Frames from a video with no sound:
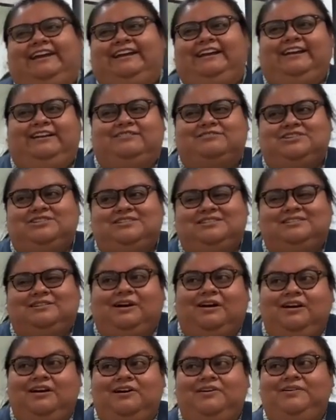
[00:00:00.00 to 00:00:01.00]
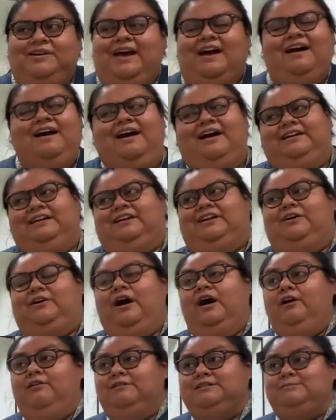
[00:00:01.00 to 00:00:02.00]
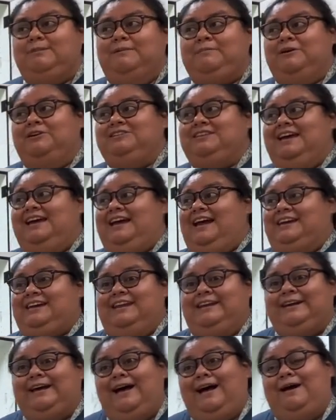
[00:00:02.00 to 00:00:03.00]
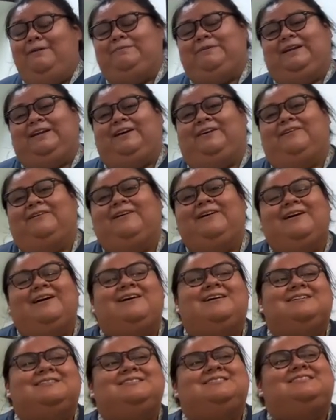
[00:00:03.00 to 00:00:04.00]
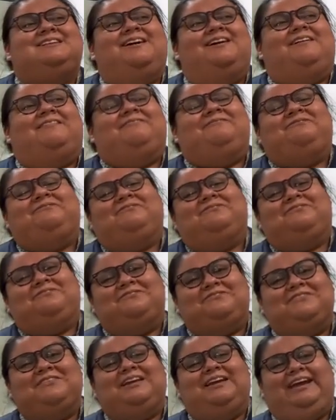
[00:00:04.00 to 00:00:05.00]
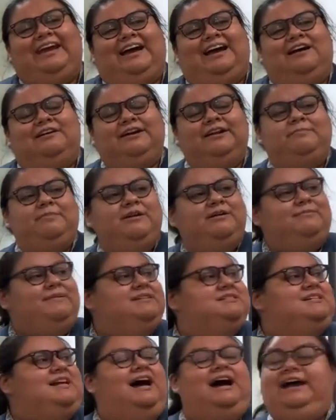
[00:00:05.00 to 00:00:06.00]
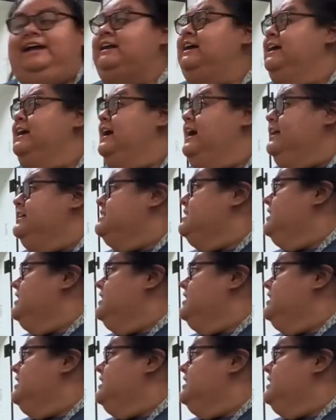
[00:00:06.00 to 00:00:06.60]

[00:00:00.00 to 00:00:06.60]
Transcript: you know, just, oh yeah, you know, oh, it's my birthday, I get a cup, you know. So yeah, I'm gonna put them inside. That's a